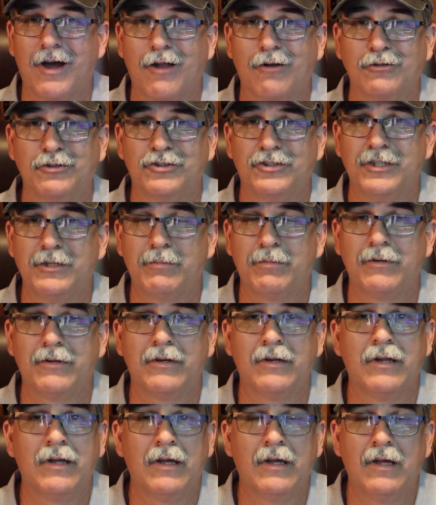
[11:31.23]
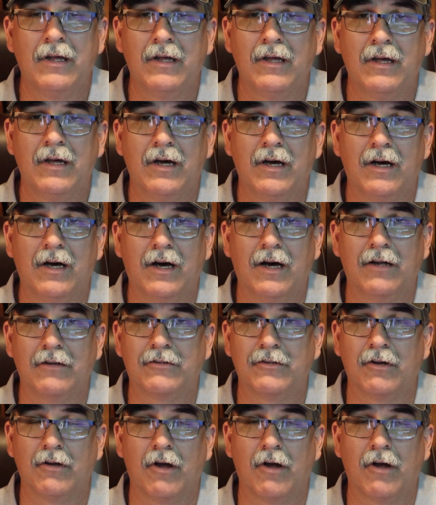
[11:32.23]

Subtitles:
$500 shipping, to